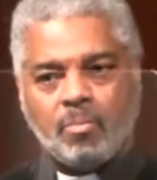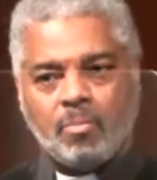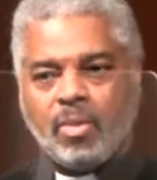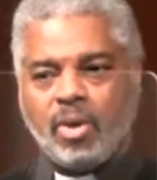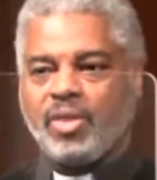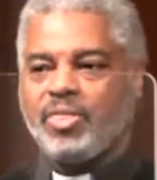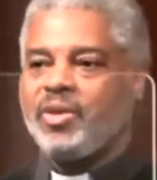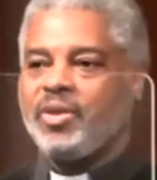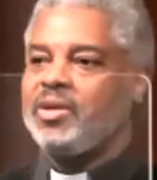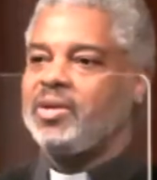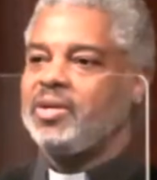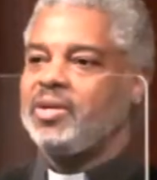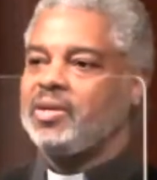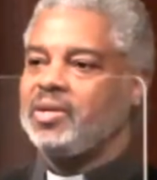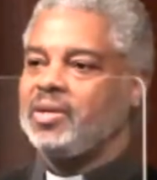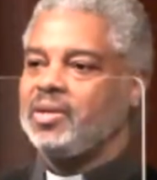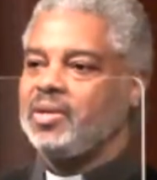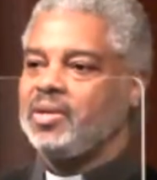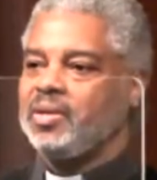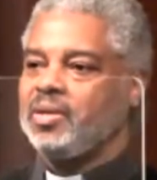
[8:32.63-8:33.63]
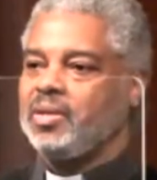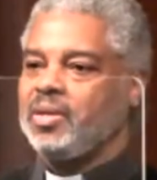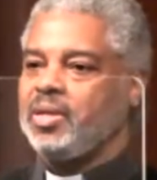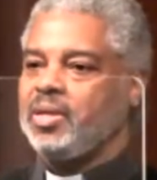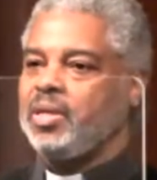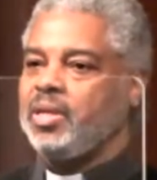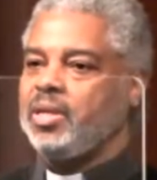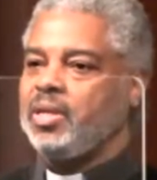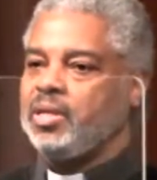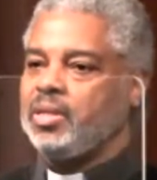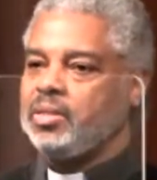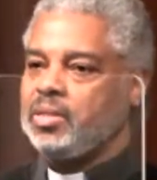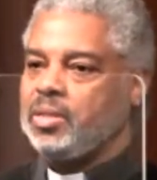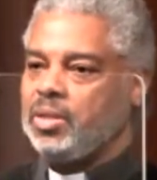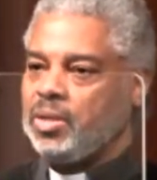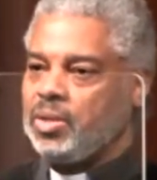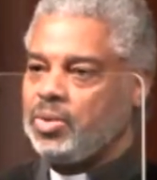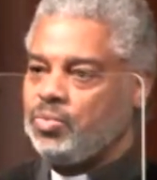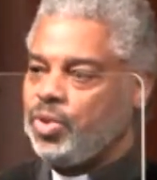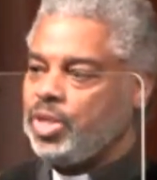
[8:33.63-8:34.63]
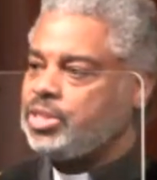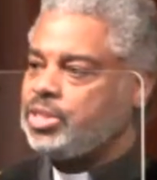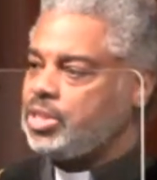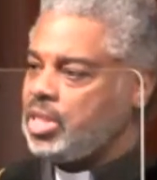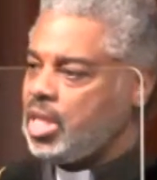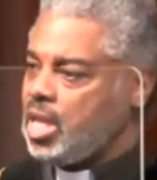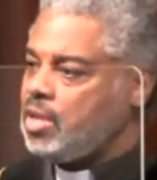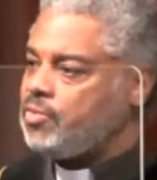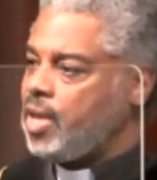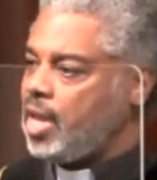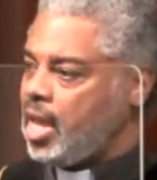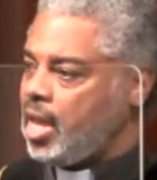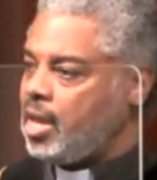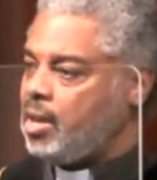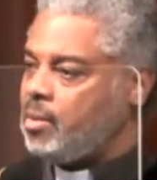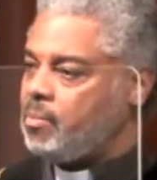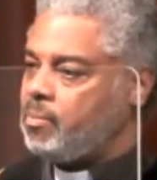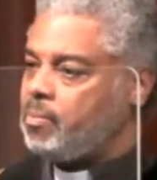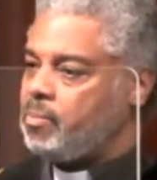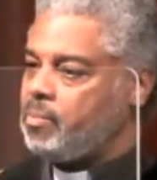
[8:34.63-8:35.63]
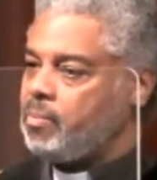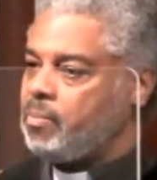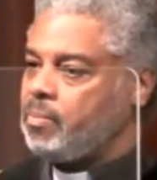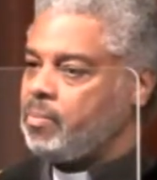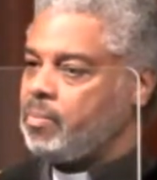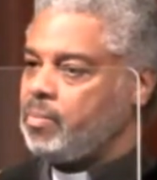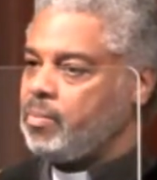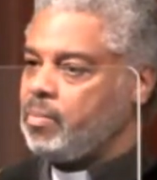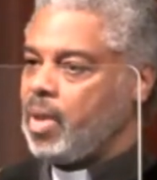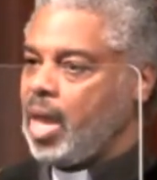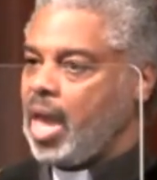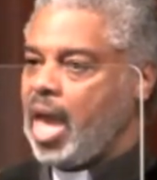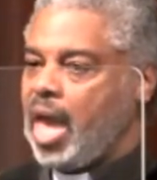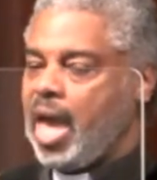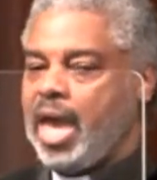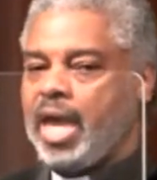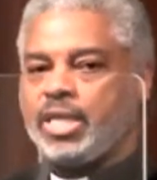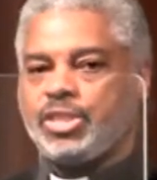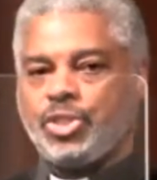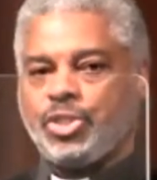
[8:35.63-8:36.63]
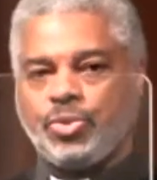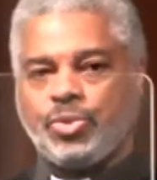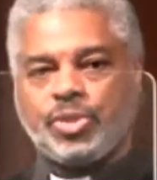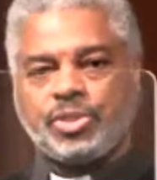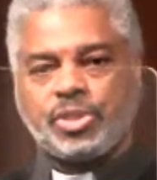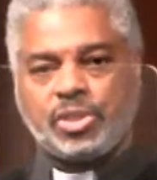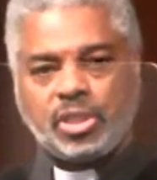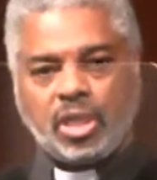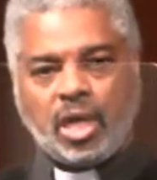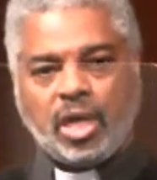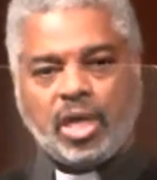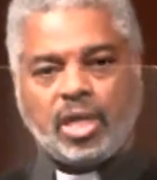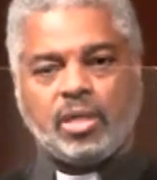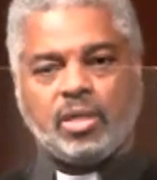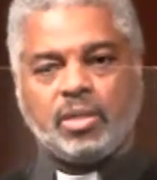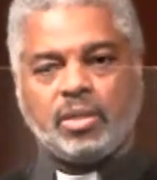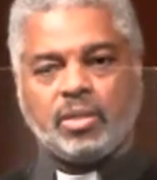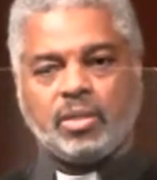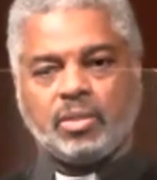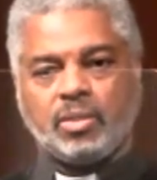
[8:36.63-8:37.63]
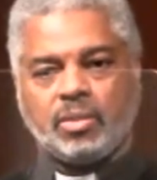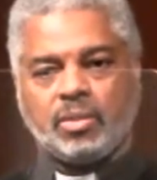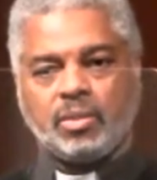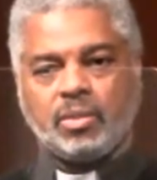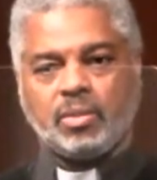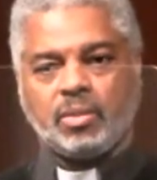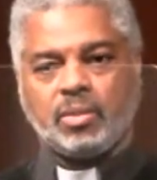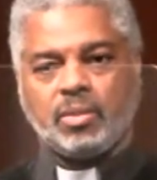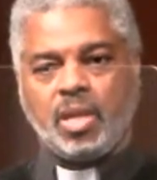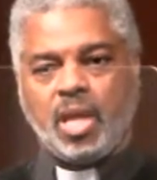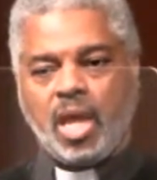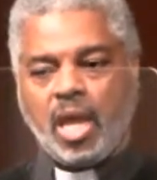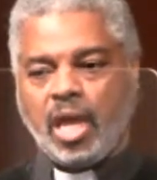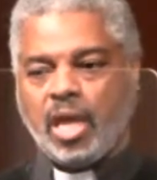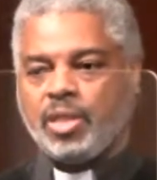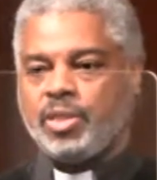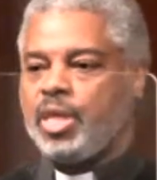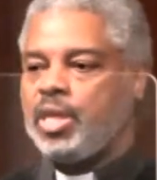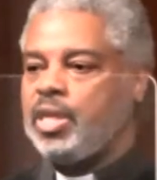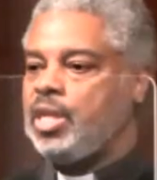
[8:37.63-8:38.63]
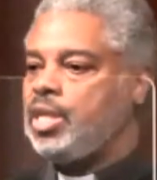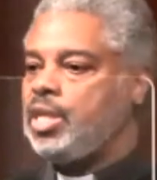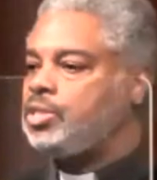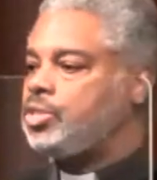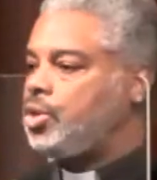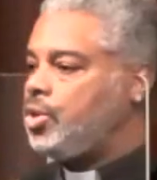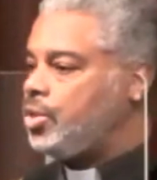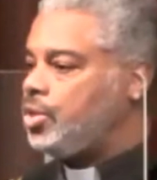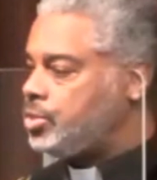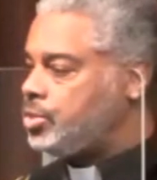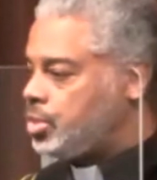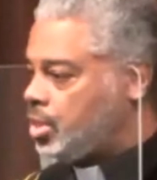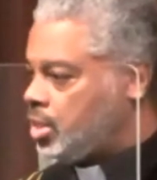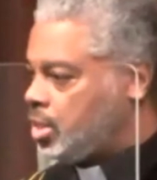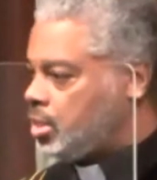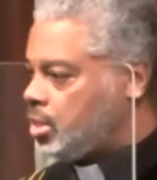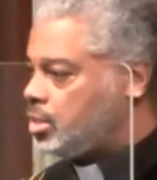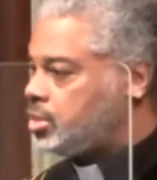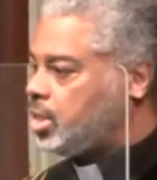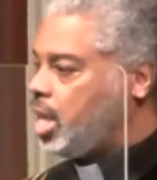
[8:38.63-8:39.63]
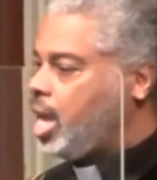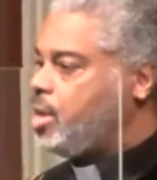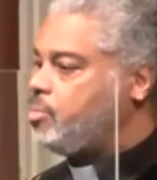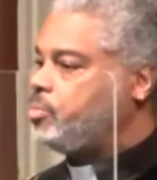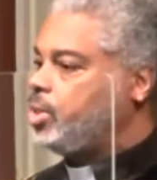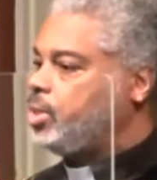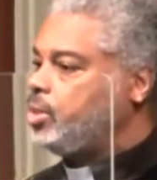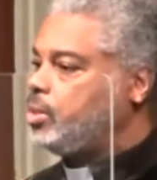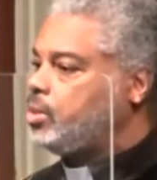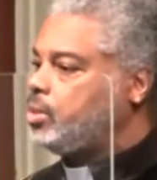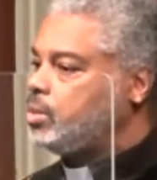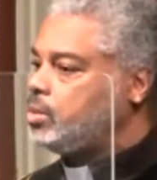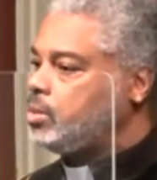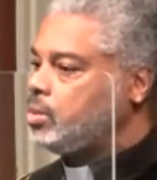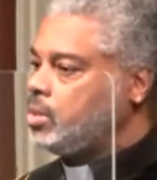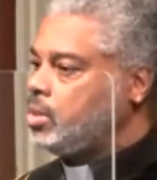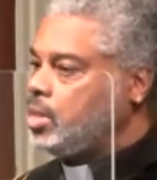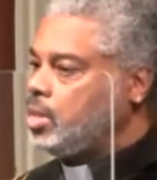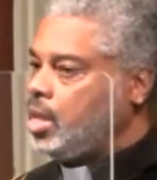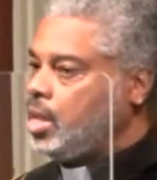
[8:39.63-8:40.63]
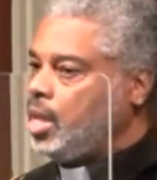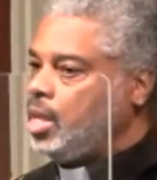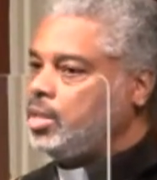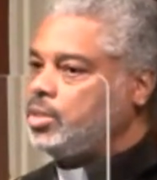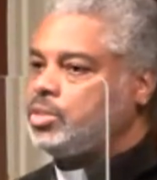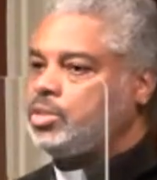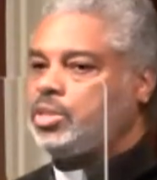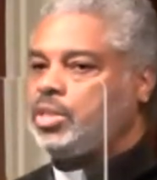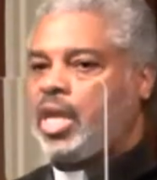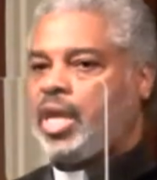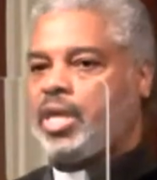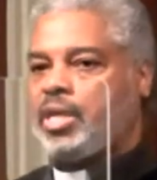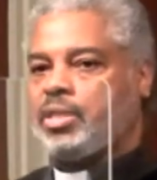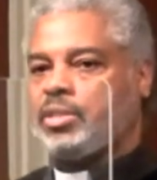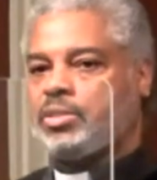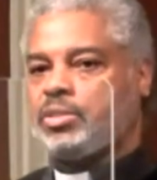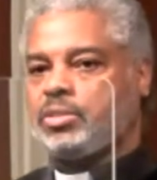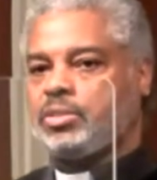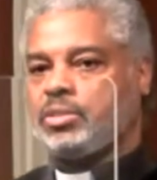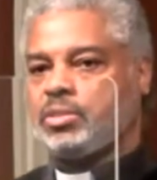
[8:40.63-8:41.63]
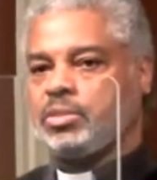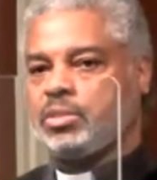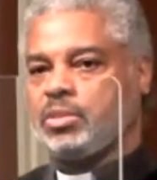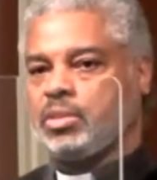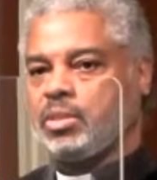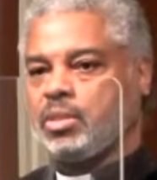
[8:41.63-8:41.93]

Mother, receive him as your son. And then he turns to the disciple and says,